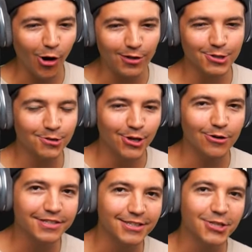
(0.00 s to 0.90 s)
also
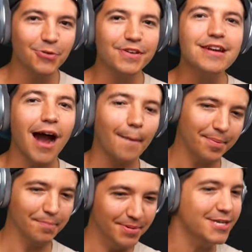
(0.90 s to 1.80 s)
turns into the
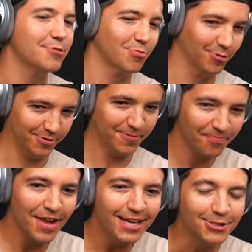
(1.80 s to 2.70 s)
upbeat root
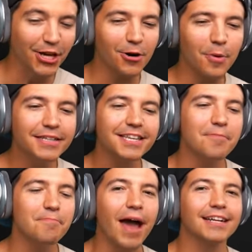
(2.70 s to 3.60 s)
generates a
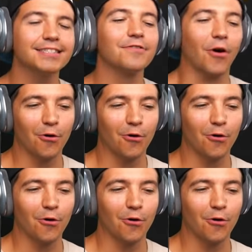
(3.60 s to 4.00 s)
massive